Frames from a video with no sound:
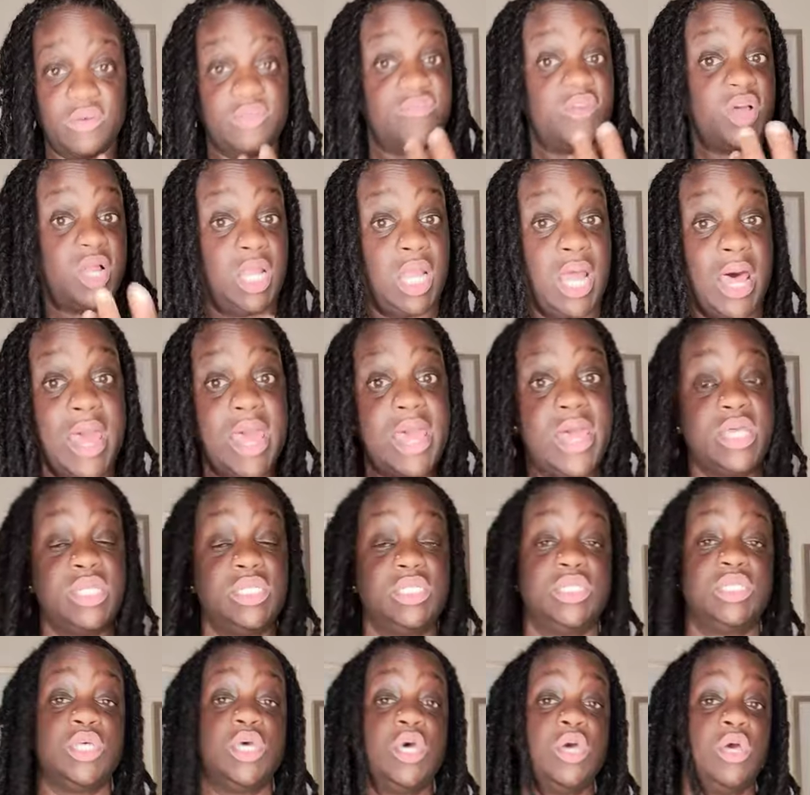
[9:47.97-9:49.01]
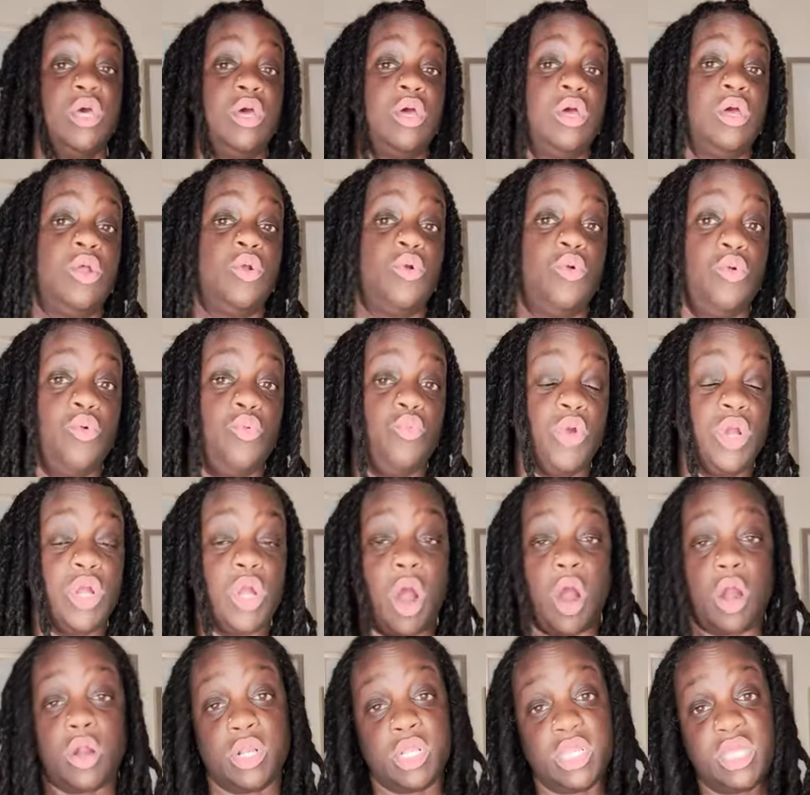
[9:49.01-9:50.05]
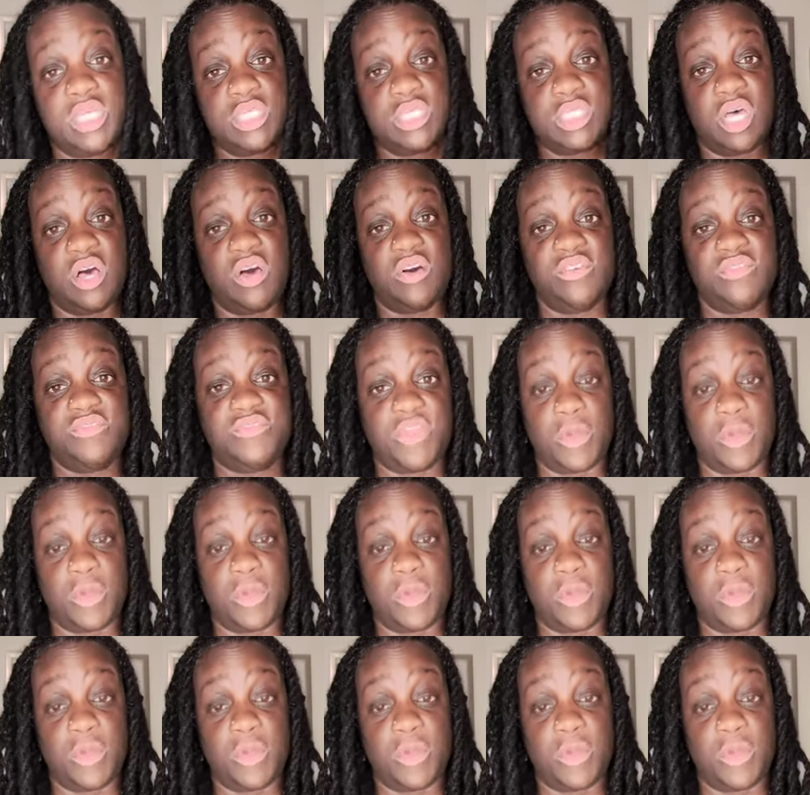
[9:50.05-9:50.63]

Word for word: regardless of the population.